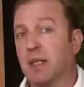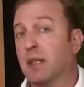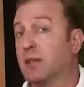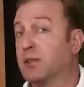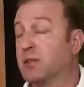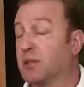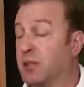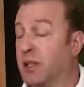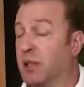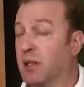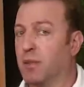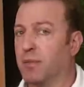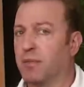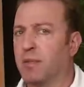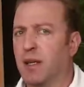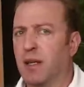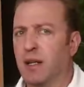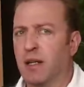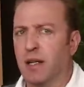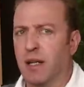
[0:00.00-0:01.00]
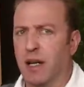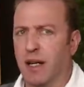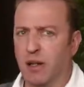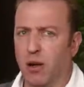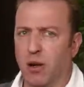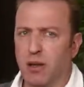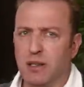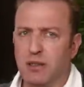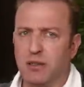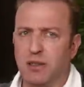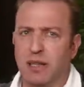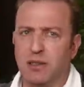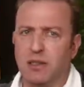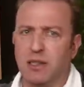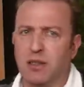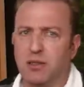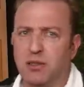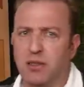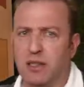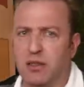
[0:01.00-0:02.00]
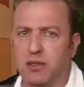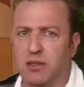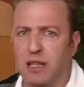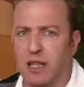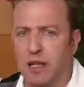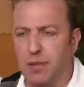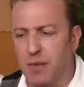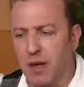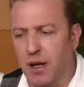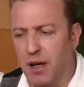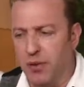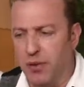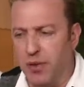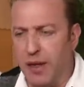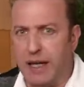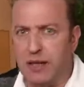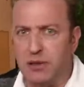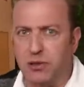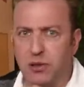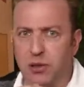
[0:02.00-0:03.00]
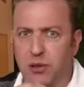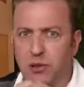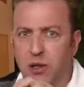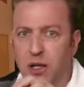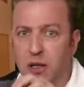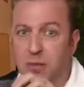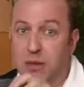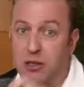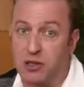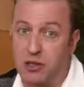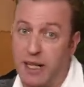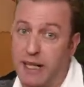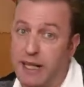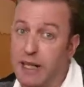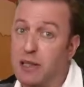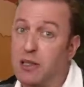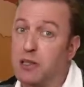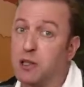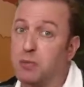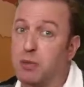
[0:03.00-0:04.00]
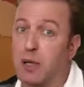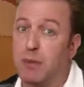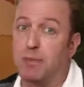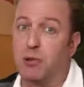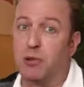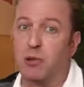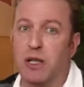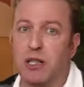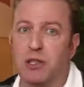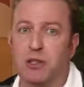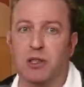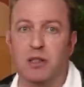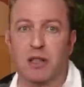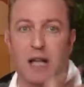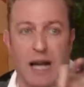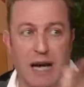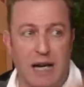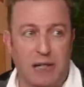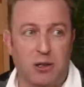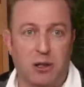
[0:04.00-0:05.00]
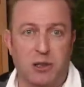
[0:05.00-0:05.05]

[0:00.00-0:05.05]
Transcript: Still, in August 1916, thanks to meticulous preparation and